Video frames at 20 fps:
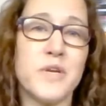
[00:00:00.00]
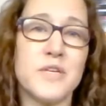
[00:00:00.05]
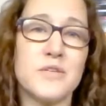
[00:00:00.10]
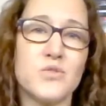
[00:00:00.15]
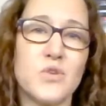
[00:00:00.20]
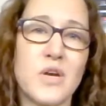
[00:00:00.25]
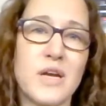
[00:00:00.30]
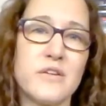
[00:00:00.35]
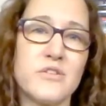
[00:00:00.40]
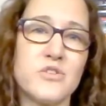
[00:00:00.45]

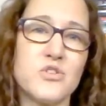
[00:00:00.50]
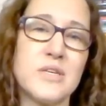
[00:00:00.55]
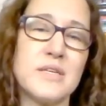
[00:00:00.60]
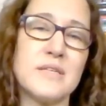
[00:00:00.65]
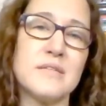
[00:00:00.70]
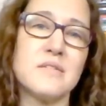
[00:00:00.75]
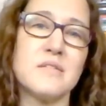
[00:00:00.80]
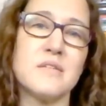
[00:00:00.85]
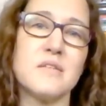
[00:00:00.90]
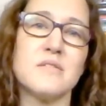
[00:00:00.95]

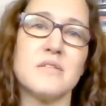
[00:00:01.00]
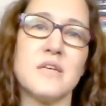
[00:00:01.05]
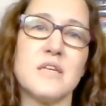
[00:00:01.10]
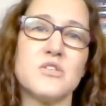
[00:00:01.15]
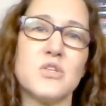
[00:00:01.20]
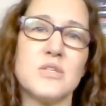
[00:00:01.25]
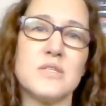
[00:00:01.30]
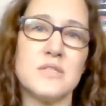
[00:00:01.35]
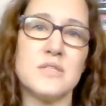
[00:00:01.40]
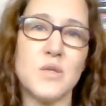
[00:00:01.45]
strategies
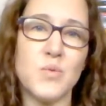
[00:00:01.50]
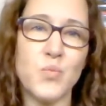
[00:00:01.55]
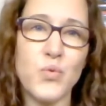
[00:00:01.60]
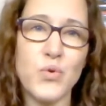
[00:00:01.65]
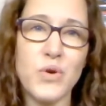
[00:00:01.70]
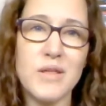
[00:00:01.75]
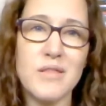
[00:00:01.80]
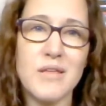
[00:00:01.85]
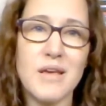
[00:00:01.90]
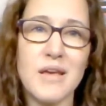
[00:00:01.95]
such as deep
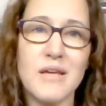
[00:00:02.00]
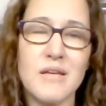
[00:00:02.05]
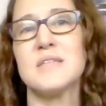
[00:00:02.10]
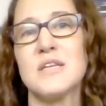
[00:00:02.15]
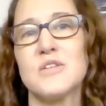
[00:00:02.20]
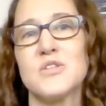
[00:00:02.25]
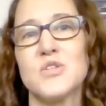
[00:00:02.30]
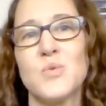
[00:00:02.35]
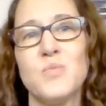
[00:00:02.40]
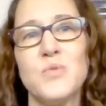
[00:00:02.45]

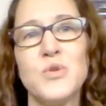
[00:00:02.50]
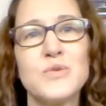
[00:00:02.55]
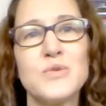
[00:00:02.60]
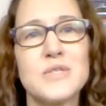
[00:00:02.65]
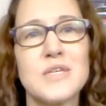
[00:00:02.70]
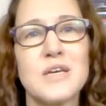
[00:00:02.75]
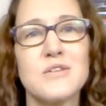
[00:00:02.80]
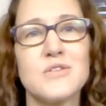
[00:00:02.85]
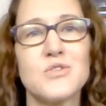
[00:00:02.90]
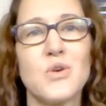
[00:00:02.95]
breathing, to
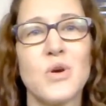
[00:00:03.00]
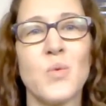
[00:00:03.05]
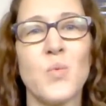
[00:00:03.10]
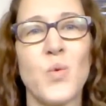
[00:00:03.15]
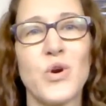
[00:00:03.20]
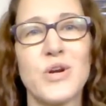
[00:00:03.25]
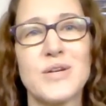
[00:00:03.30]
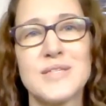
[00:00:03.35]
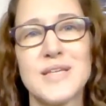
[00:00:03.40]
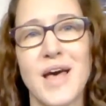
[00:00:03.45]
music during
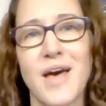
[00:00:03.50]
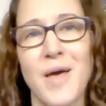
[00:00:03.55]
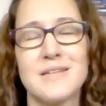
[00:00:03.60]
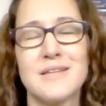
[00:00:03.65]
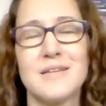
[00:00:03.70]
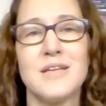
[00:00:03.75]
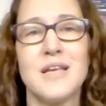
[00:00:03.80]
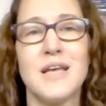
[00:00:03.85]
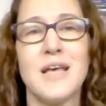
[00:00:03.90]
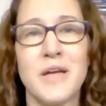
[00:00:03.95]
work time,
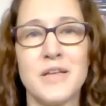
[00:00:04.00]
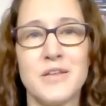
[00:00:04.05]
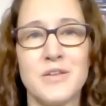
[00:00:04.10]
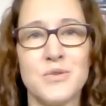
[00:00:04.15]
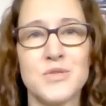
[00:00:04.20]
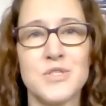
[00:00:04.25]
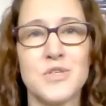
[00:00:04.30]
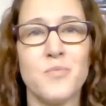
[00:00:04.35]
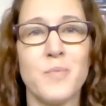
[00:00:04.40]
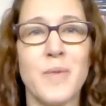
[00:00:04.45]
and
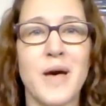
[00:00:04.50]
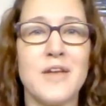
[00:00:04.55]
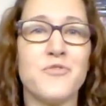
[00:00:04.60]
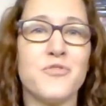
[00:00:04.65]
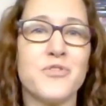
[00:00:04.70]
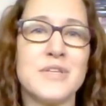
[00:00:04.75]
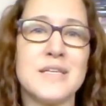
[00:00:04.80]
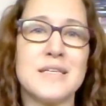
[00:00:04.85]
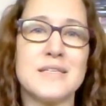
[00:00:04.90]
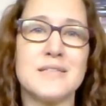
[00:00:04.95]
use of
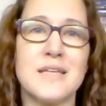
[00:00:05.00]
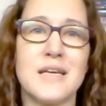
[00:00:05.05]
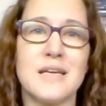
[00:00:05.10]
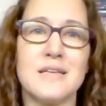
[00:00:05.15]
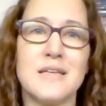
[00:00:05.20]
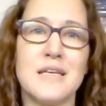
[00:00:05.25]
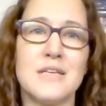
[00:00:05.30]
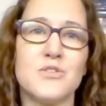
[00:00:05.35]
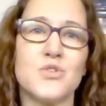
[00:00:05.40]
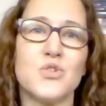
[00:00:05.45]
mindfulness
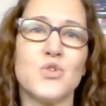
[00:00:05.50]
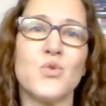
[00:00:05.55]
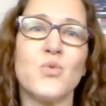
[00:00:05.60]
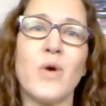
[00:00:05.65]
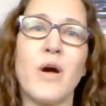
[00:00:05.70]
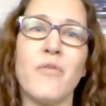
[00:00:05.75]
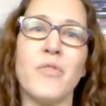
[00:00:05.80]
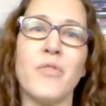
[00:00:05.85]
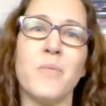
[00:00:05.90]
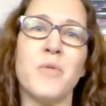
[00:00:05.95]
techniques to
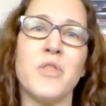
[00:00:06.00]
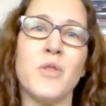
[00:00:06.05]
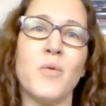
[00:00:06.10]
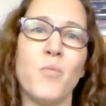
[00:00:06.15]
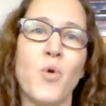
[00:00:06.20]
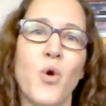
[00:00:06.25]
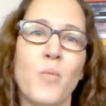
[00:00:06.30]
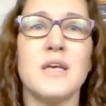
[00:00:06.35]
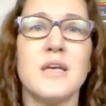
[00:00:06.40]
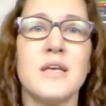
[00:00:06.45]
ground them in the
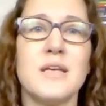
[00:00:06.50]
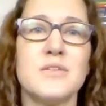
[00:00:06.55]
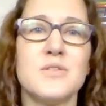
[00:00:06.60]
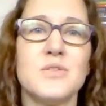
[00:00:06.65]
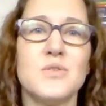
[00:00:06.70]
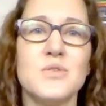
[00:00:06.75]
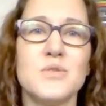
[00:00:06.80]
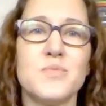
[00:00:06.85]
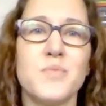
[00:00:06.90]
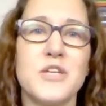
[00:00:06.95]
moment.
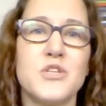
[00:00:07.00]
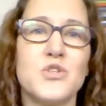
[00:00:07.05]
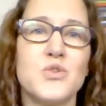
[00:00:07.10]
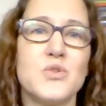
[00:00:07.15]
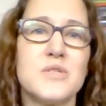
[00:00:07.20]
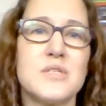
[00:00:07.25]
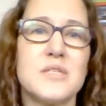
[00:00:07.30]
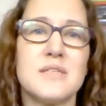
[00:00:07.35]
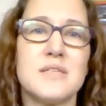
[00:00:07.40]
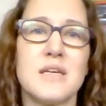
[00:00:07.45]
Students might
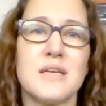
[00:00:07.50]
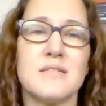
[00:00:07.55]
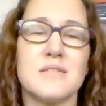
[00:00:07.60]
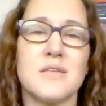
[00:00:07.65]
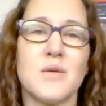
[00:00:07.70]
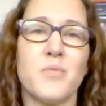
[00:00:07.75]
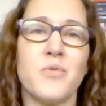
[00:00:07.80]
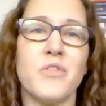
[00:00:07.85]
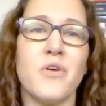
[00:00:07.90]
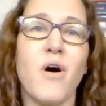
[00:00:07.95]
choose to take a
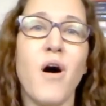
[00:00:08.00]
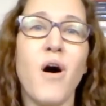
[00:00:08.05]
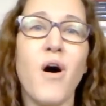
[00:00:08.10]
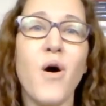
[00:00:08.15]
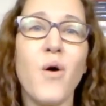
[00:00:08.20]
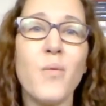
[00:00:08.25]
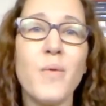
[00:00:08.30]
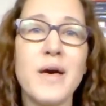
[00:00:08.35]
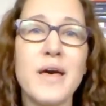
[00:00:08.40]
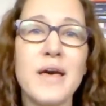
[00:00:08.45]
step in the
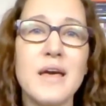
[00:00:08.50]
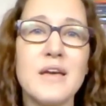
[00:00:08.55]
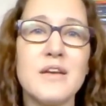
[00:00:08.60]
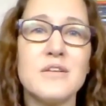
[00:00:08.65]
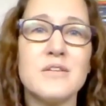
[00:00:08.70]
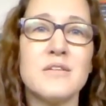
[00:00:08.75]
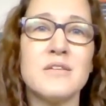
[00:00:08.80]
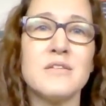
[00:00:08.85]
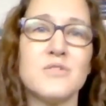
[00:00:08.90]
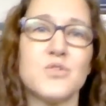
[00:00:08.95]

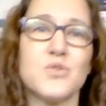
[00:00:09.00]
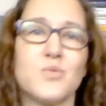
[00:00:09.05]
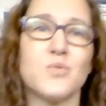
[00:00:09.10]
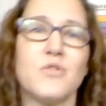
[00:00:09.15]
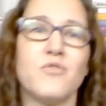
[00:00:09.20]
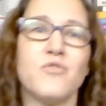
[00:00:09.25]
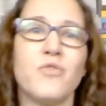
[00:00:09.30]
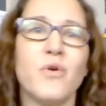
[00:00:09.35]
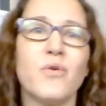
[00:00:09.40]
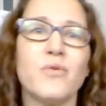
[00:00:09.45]
hallway to
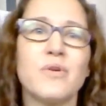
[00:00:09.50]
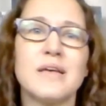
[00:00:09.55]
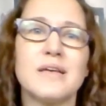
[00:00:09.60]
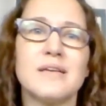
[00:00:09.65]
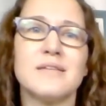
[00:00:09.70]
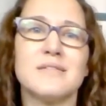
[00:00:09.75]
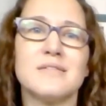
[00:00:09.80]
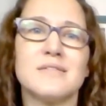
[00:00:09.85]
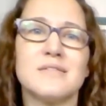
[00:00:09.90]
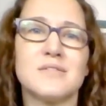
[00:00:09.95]

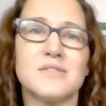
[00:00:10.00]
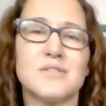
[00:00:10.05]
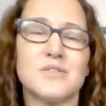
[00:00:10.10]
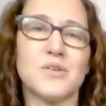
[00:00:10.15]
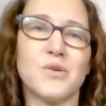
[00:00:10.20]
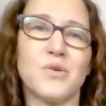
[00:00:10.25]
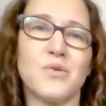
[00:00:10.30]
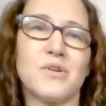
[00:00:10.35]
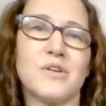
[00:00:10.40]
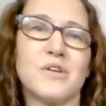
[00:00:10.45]
refocus,
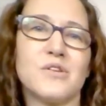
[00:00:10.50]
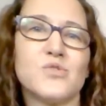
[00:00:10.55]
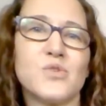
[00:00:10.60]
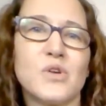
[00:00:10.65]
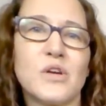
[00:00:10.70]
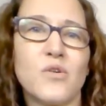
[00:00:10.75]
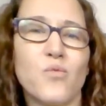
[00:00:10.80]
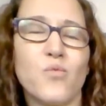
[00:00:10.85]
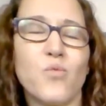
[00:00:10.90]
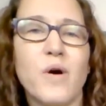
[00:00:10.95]
to go get a
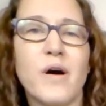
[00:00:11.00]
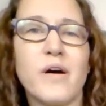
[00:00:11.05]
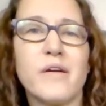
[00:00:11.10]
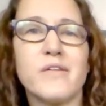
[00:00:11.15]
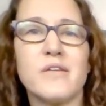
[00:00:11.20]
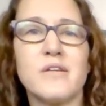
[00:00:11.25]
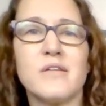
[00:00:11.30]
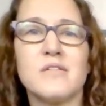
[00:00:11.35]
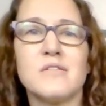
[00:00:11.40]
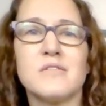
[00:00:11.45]
drink of
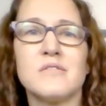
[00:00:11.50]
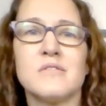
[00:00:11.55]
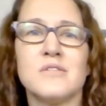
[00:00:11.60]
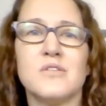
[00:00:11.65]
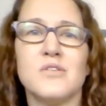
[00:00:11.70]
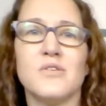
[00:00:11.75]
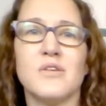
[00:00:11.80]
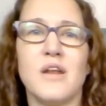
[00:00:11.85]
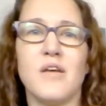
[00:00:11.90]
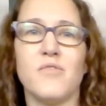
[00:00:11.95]
water.
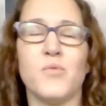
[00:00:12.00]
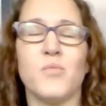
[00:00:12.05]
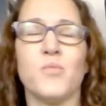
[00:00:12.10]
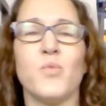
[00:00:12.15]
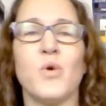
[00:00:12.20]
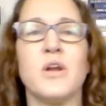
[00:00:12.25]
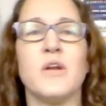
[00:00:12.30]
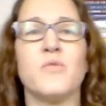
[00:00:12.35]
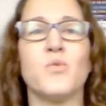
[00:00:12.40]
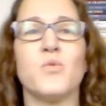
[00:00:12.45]
You can have them
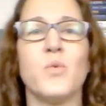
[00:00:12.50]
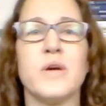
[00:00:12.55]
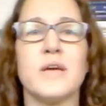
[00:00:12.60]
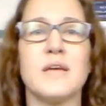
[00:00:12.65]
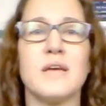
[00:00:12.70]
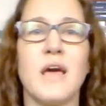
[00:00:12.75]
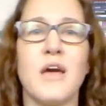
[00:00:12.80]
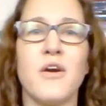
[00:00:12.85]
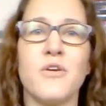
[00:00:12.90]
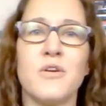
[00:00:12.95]
run a
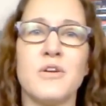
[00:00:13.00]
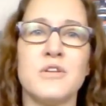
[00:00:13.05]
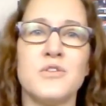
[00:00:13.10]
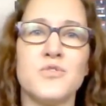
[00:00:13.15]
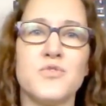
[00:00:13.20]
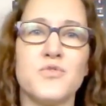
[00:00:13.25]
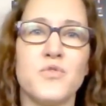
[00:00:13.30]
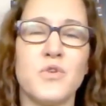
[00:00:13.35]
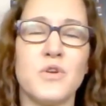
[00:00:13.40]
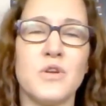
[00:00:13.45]
quick
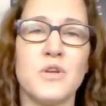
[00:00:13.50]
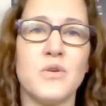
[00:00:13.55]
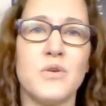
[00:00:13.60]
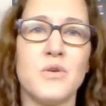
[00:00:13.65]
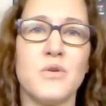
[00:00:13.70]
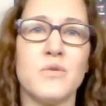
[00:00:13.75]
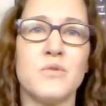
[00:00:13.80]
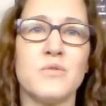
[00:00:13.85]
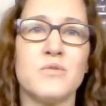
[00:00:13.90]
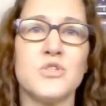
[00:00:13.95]
errand for
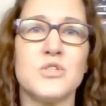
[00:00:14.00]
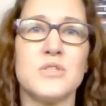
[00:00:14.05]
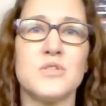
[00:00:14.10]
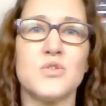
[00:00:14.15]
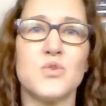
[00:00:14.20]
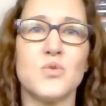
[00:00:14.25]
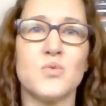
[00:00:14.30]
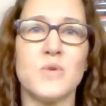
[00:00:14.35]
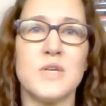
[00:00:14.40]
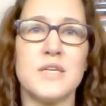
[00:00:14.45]
you,
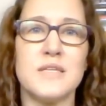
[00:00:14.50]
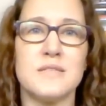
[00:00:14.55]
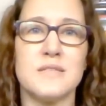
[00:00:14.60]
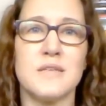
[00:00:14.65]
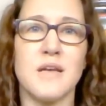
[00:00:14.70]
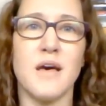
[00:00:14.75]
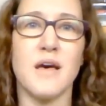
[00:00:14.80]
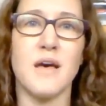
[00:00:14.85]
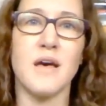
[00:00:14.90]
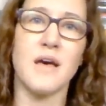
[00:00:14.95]
just to
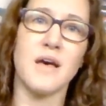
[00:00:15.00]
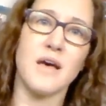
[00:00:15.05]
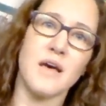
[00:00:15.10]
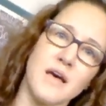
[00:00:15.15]
reset. A